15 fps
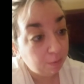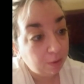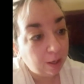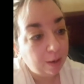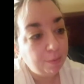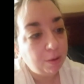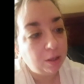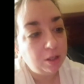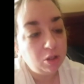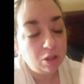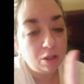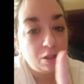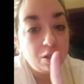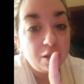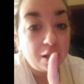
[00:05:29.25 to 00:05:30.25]
I probably shouldn't
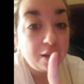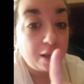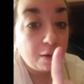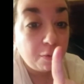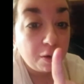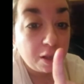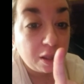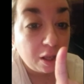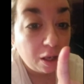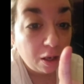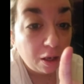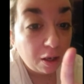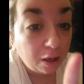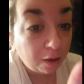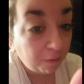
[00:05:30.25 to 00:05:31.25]
have done that with
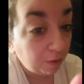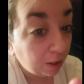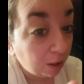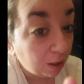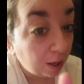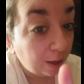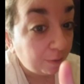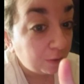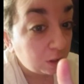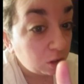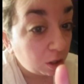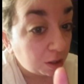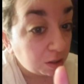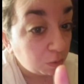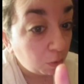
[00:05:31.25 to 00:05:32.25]
a finger I haven't
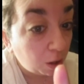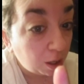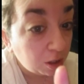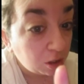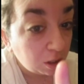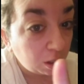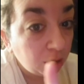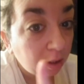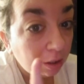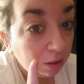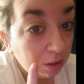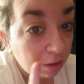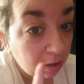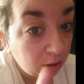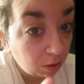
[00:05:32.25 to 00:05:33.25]
just washed.
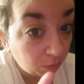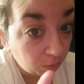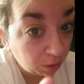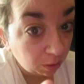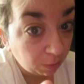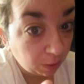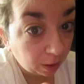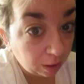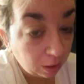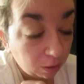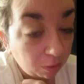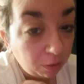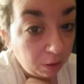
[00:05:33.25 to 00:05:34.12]
Don't do what I do.